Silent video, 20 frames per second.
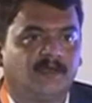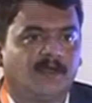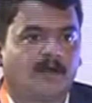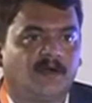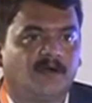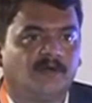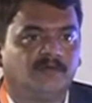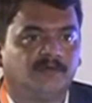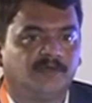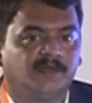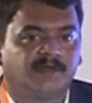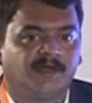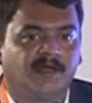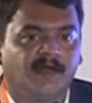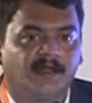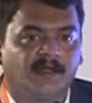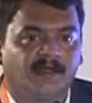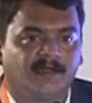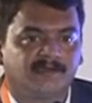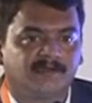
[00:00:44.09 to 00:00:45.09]
around uh,
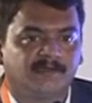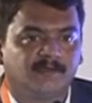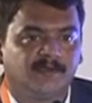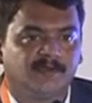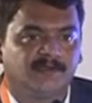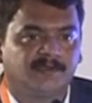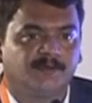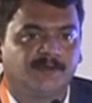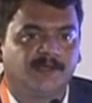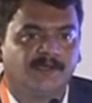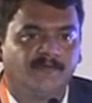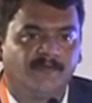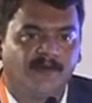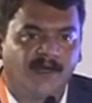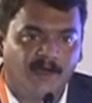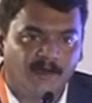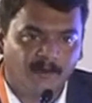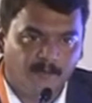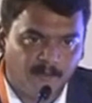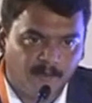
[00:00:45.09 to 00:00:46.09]
3 lakh customers today
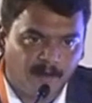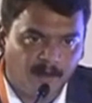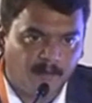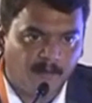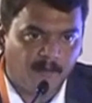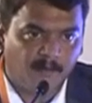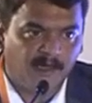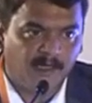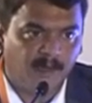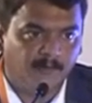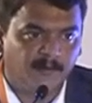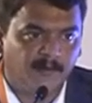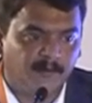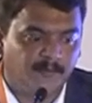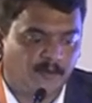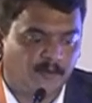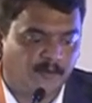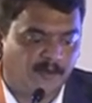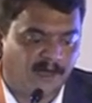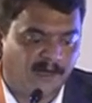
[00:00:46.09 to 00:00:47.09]
via uh, multiple
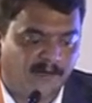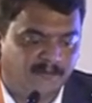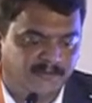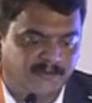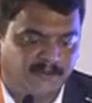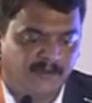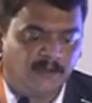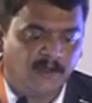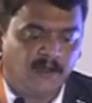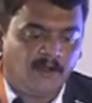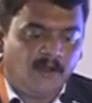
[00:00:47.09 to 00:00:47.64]
programs.